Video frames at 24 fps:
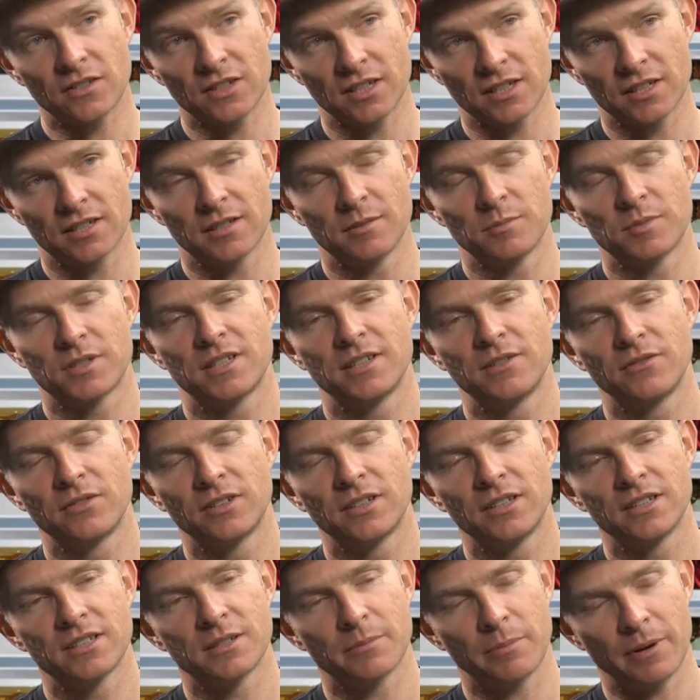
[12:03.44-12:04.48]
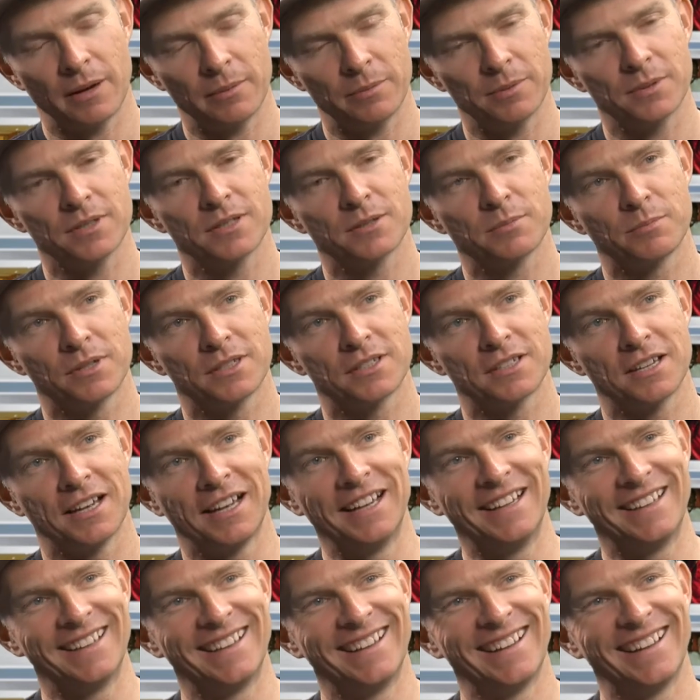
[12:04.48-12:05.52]
system, Stephen, he's a puppet. But
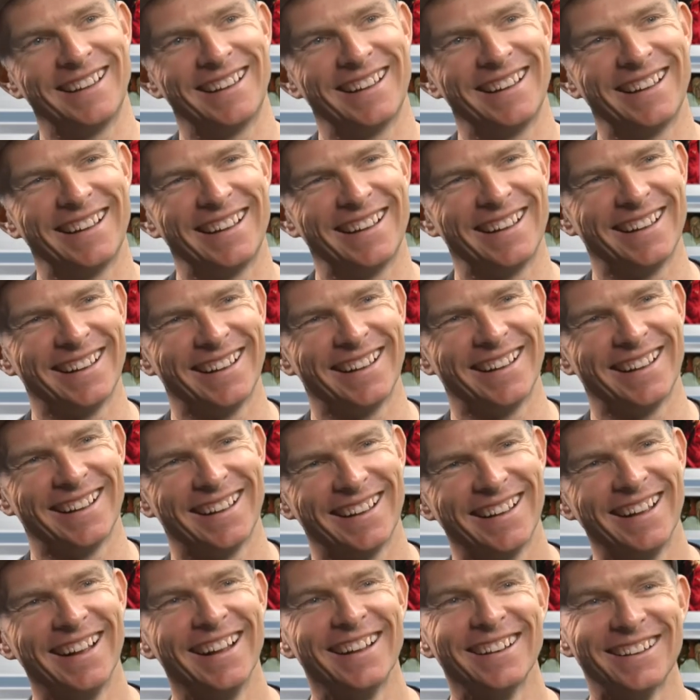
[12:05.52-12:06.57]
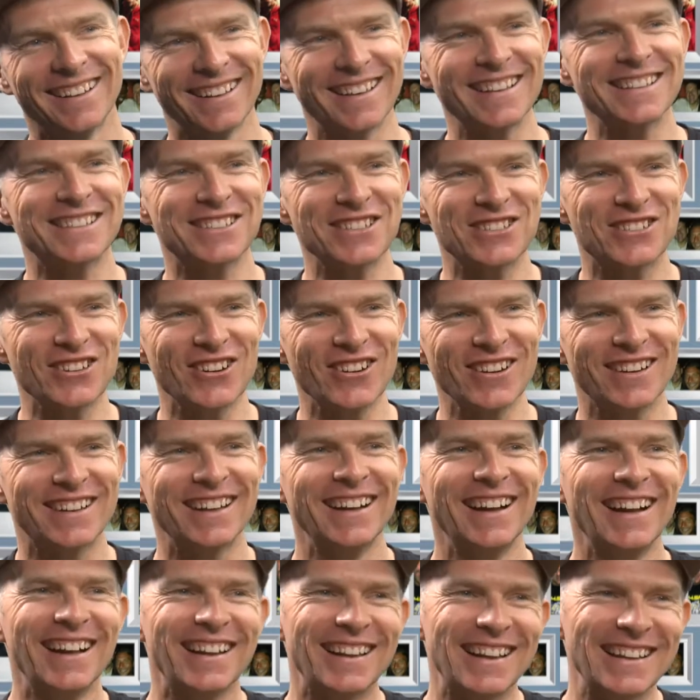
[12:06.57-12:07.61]
okay, no, that's a joke,
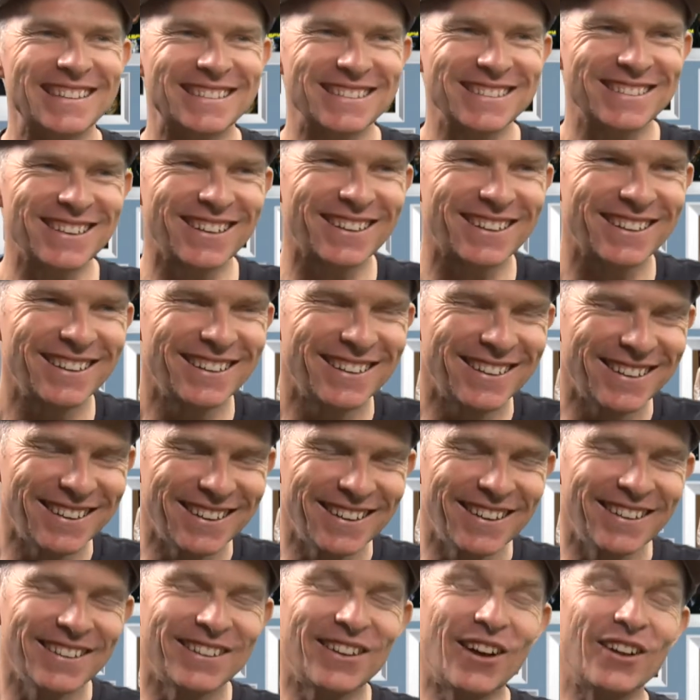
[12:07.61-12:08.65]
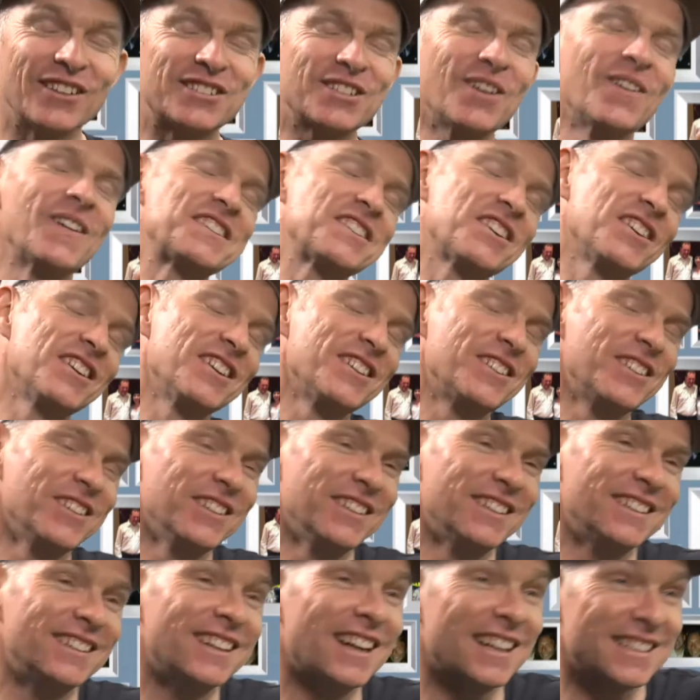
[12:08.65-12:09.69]
that's a joke. No, so what you got to
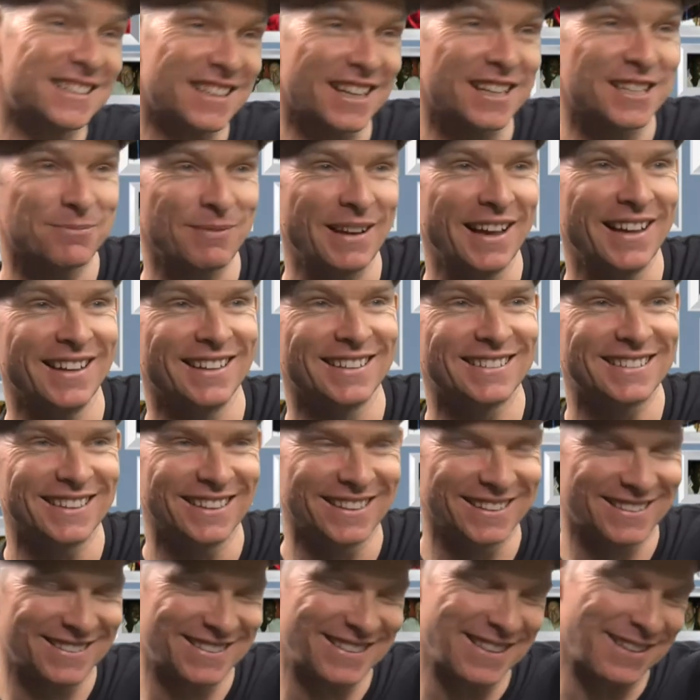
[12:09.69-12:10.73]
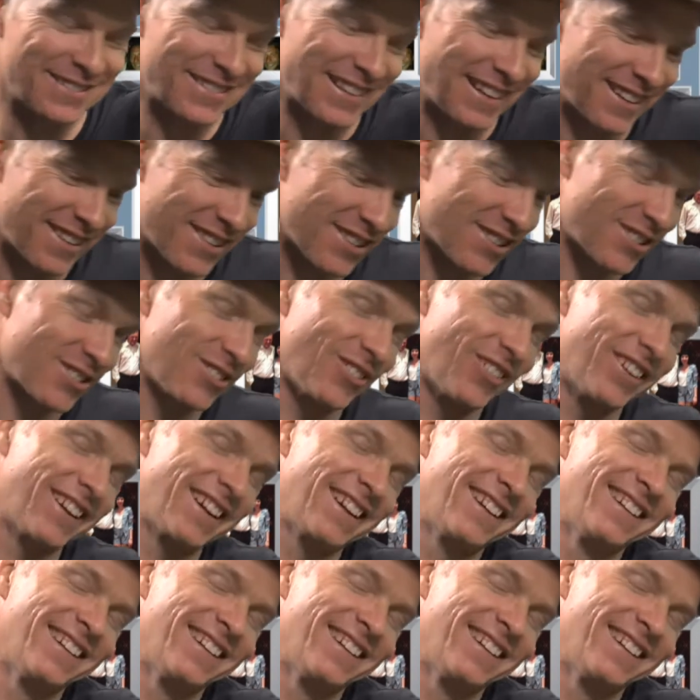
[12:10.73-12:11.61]
do, no, to explain it, I'll step out of the story.